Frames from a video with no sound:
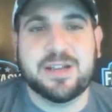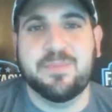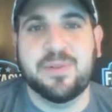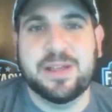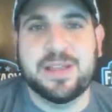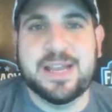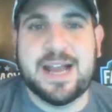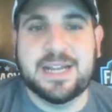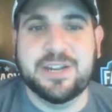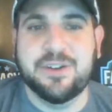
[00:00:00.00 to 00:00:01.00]
completely
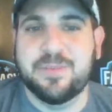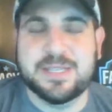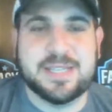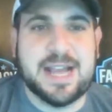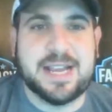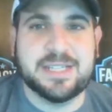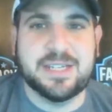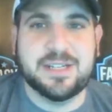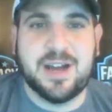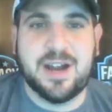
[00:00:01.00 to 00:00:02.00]
ideal, but this guy
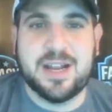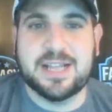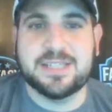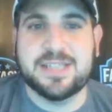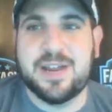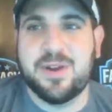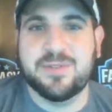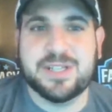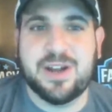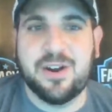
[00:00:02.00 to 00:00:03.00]
gets it done against anyone. He
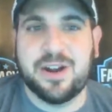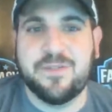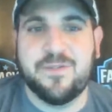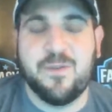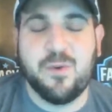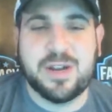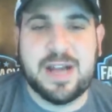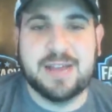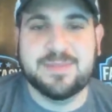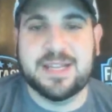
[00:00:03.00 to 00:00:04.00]
was targeted 4
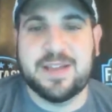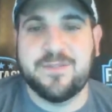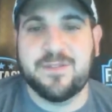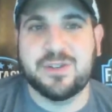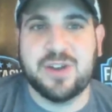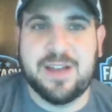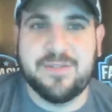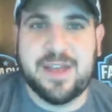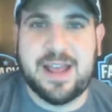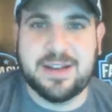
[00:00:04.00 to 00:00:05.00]
times on that first
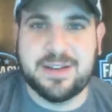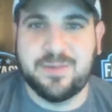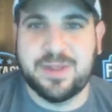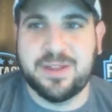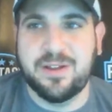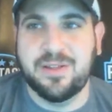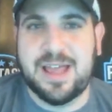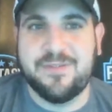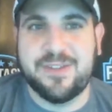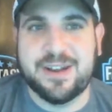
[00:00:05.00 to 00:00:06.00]
drive, ended with
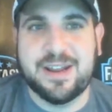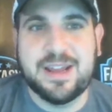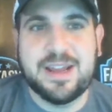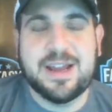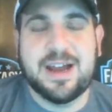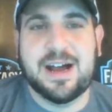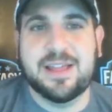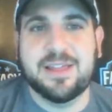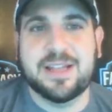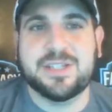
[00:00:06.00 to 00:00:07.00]
11.
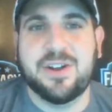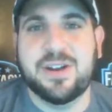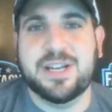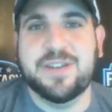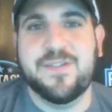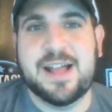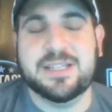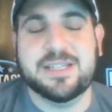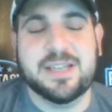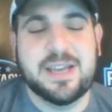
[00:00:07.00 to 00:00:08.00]
Let's go to
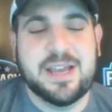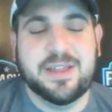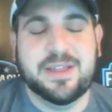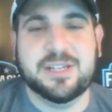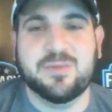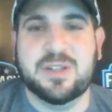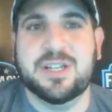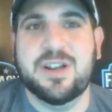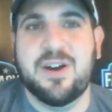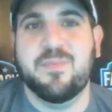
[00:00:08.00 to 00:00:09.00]
defense. This
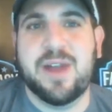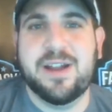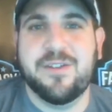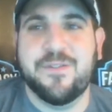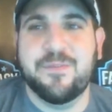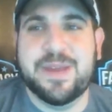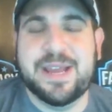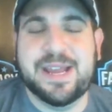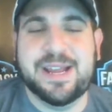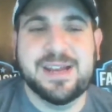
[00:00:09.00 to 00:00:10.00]
one's a no-brainer for
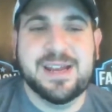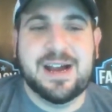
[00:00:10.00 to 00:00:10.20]
me.